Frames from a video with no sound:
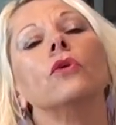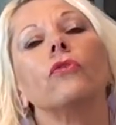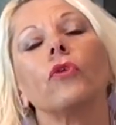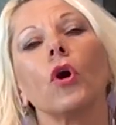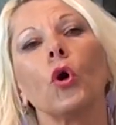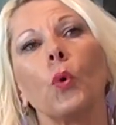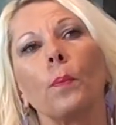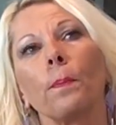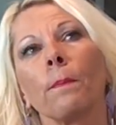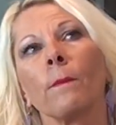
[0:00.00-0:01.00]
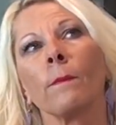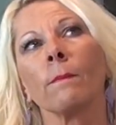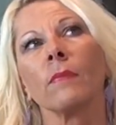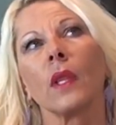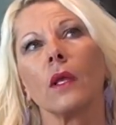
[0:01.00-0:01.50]
So,
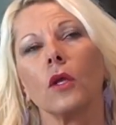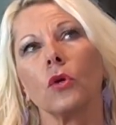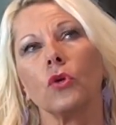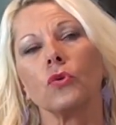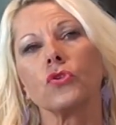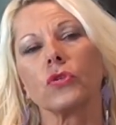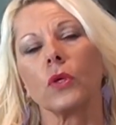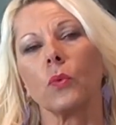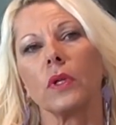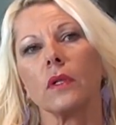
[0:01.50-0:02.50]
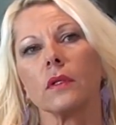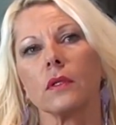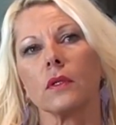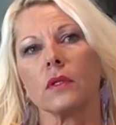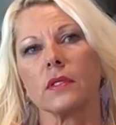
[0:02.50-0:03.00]
you know, usually
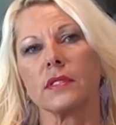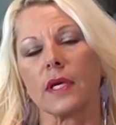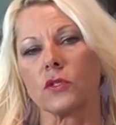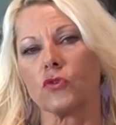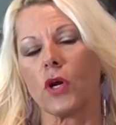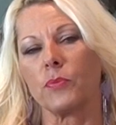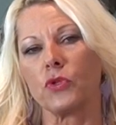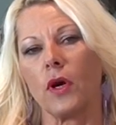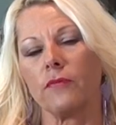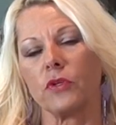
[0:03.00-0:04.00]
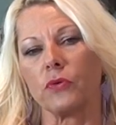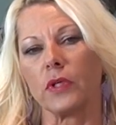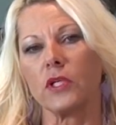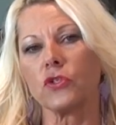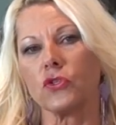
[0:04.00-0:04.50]
when sex drops off in a
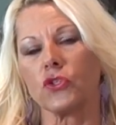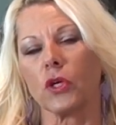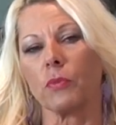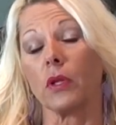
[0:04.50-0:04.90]
relationship,